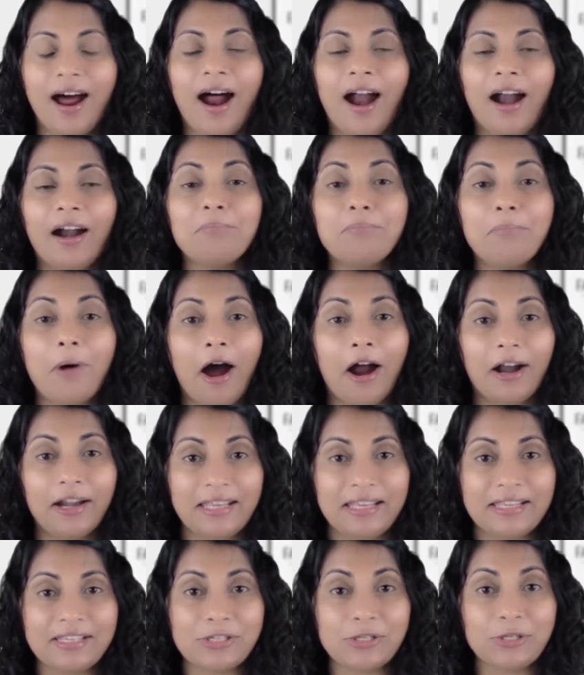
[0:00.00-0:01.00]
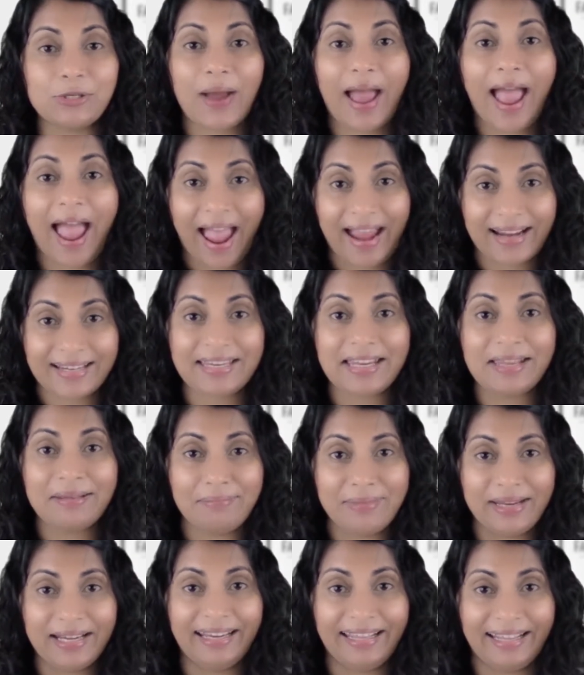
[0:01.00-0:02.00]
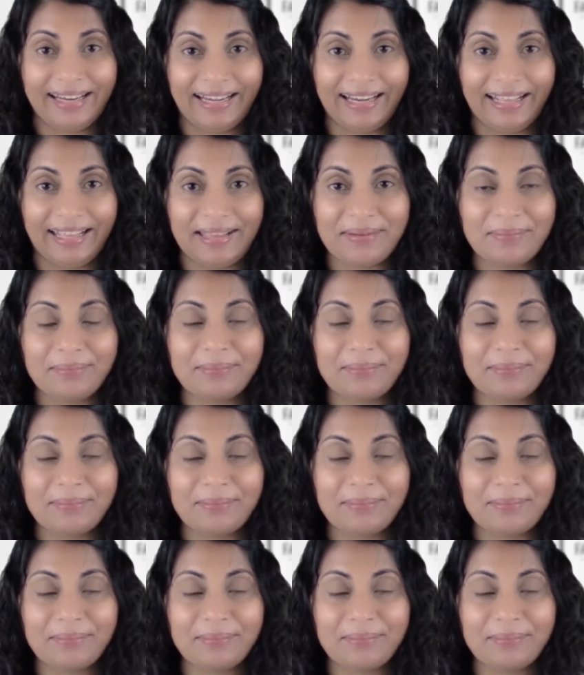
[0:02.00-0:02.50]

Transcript: our bodies to act immediately.